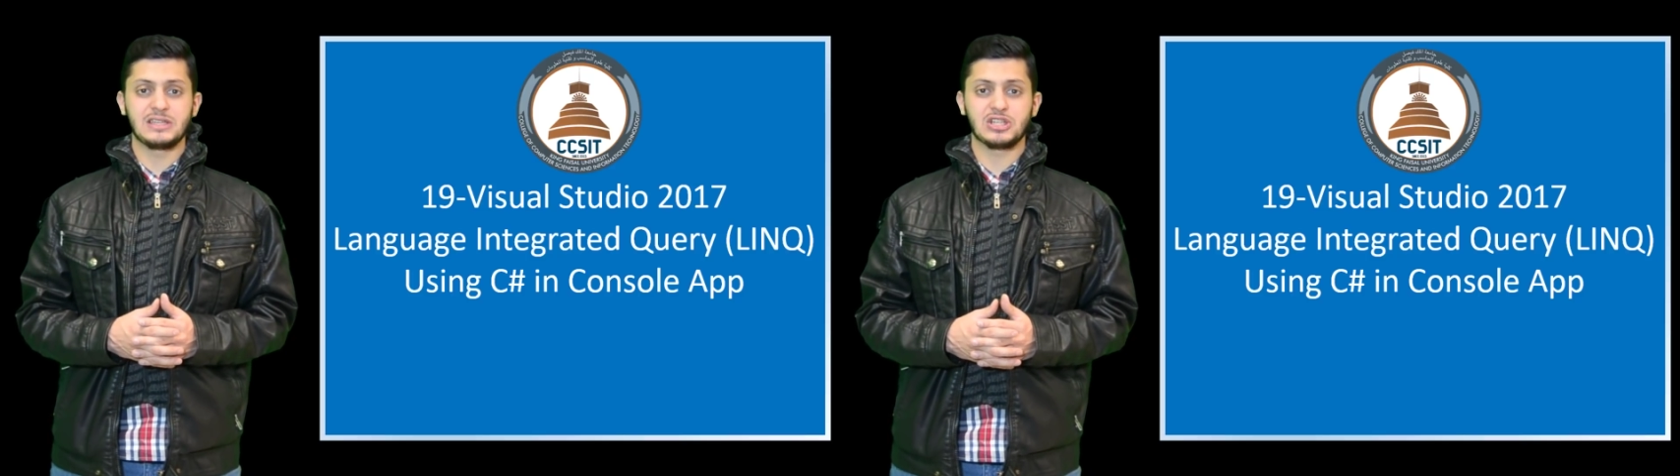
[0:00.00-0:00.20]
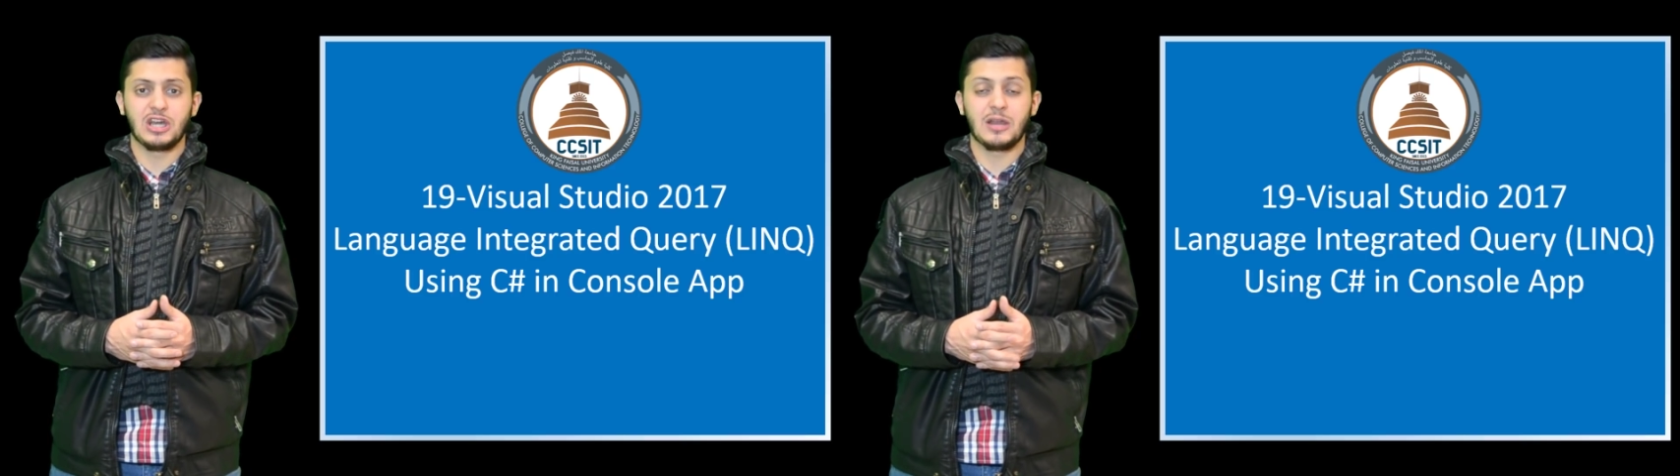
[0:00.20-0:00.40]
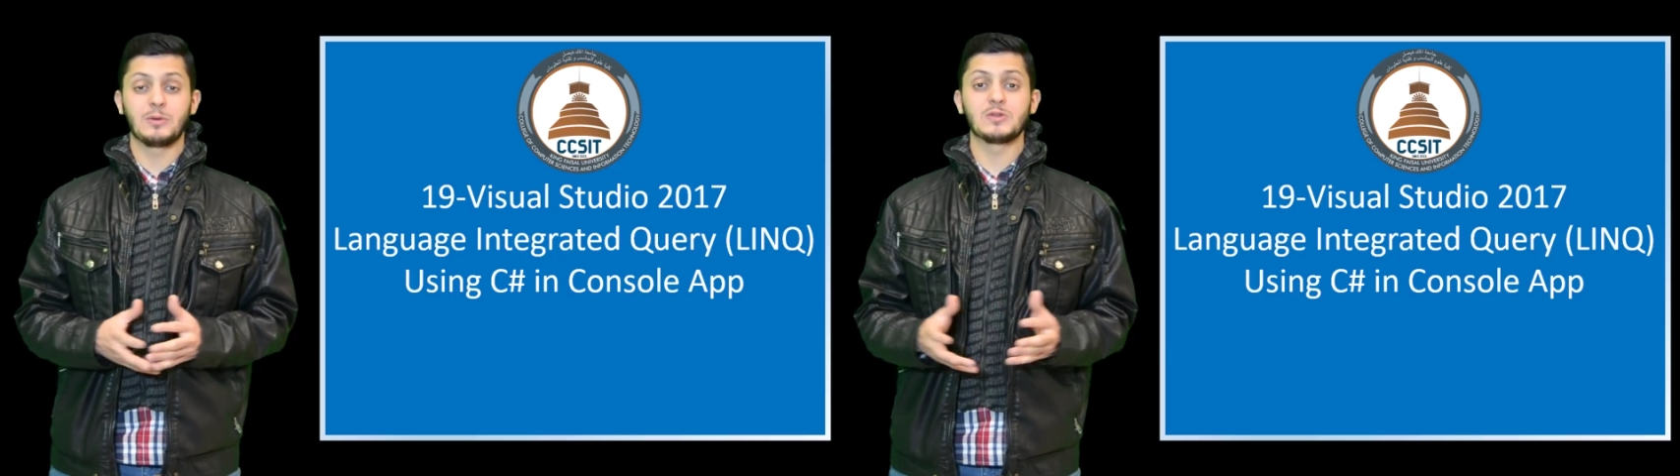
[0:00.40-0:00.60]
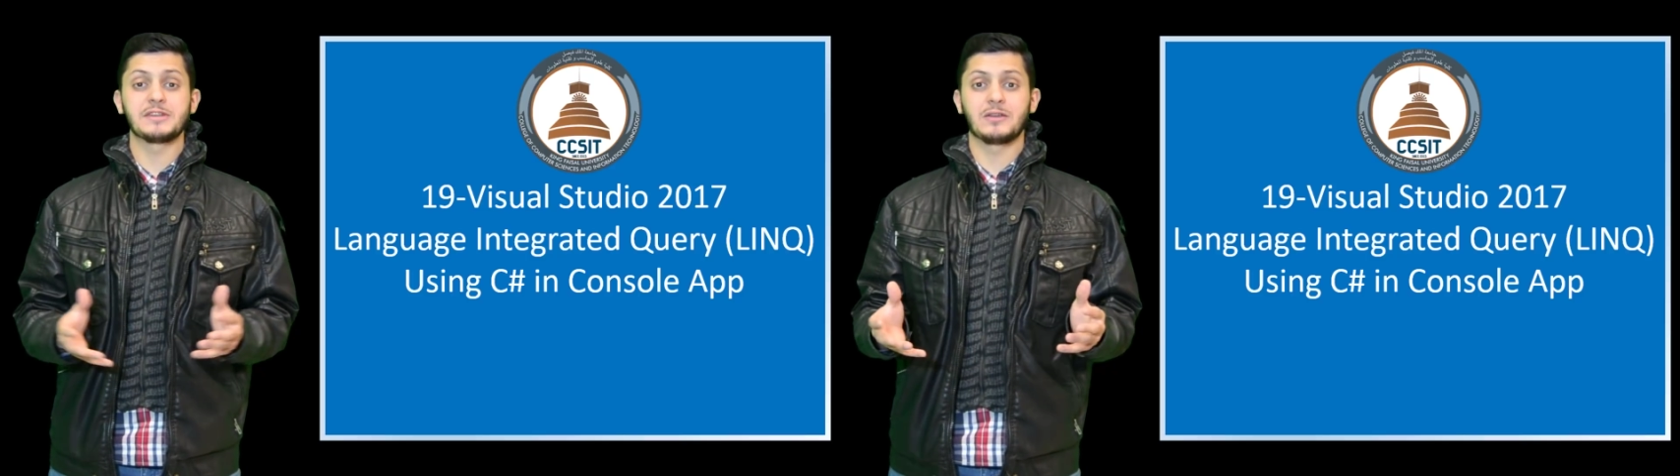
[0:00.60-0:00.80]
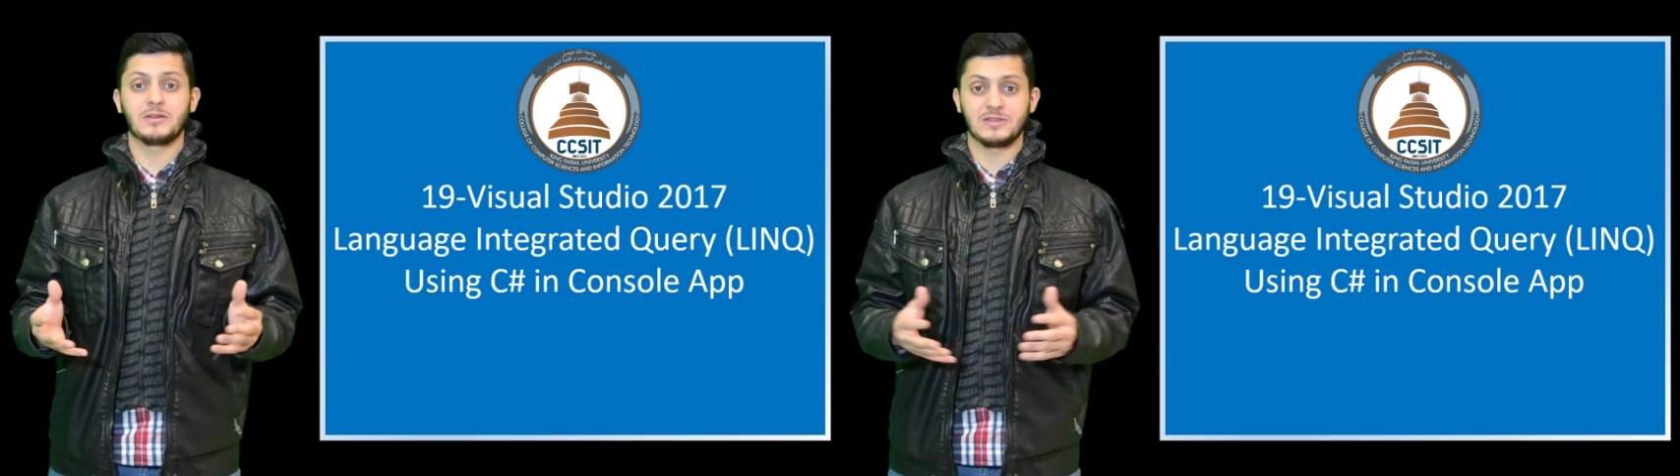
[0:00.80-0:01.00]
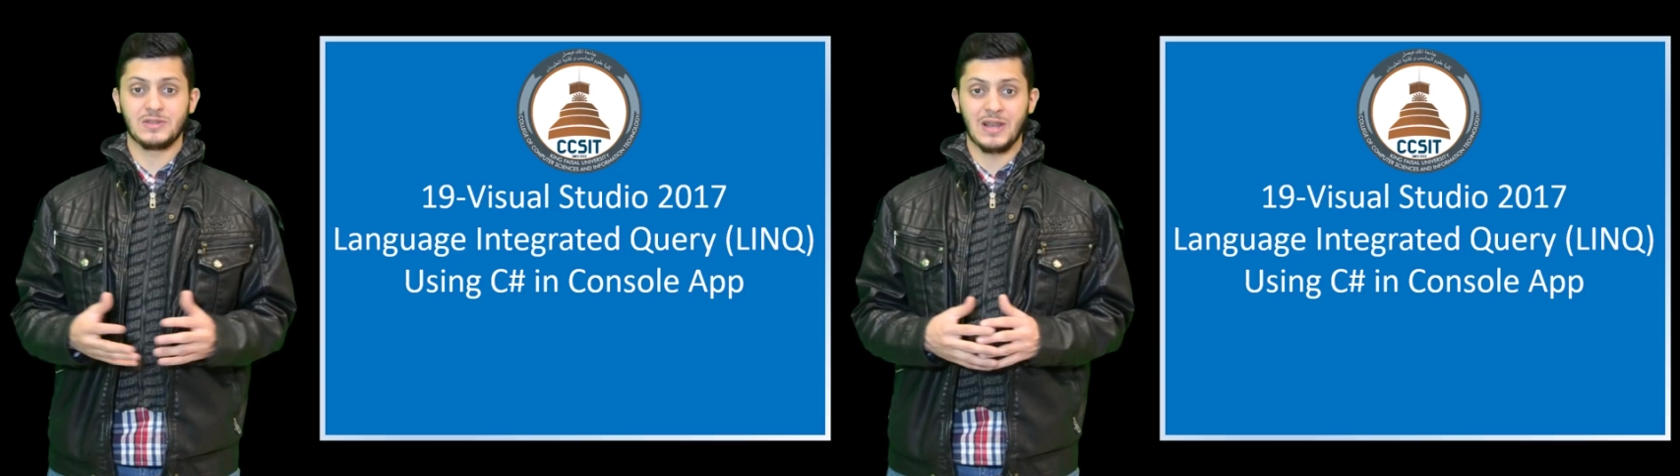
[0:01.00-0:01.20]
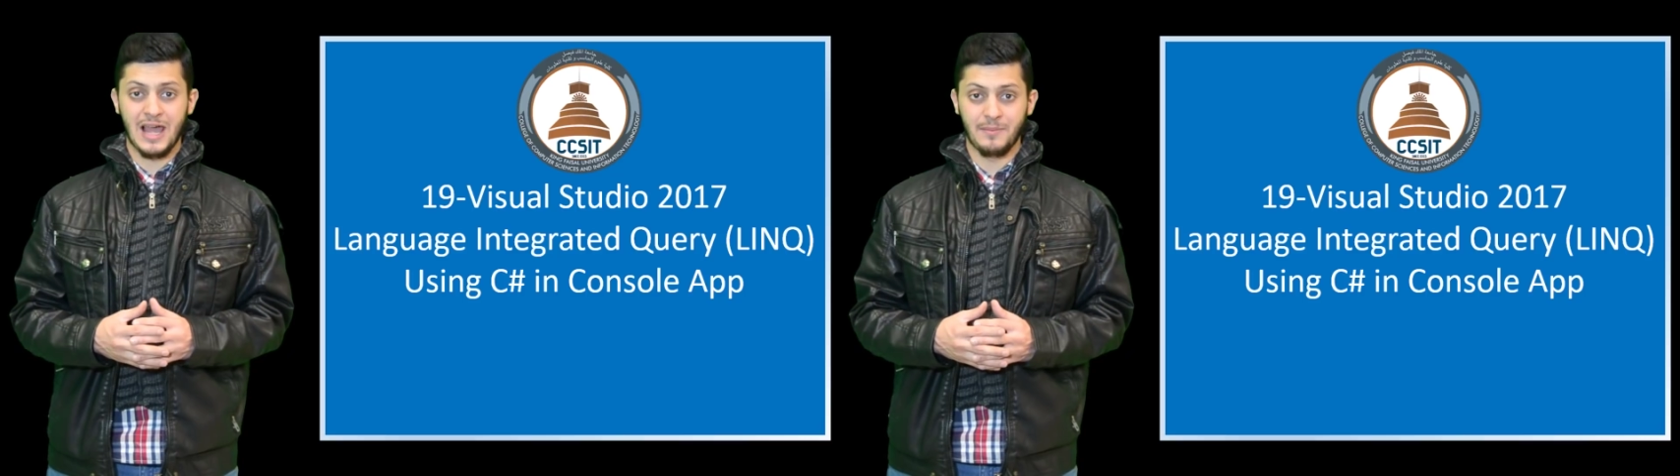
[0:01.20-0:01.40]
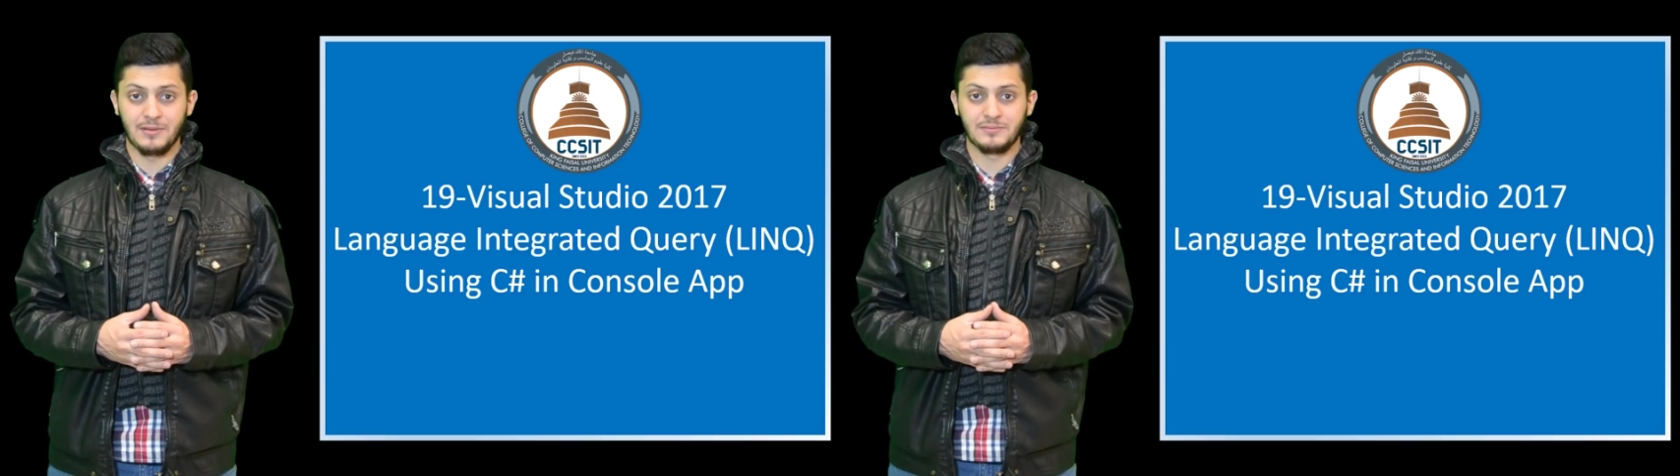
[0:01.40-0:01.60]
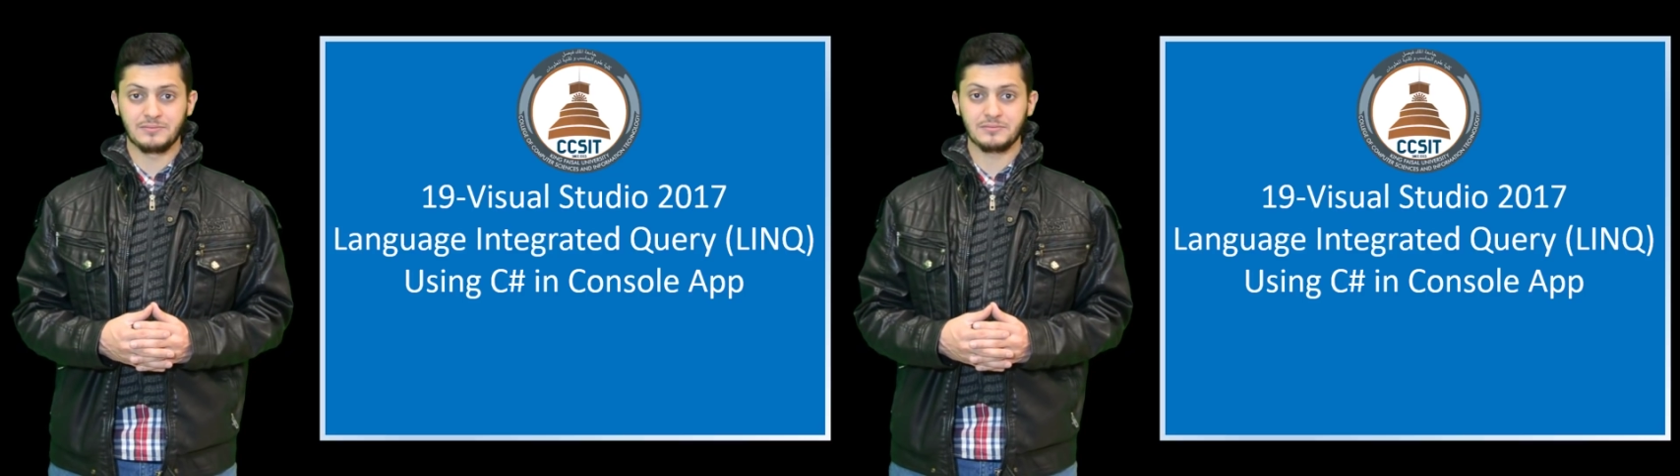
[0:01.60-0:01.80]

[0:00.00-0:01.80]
sharp using Console app.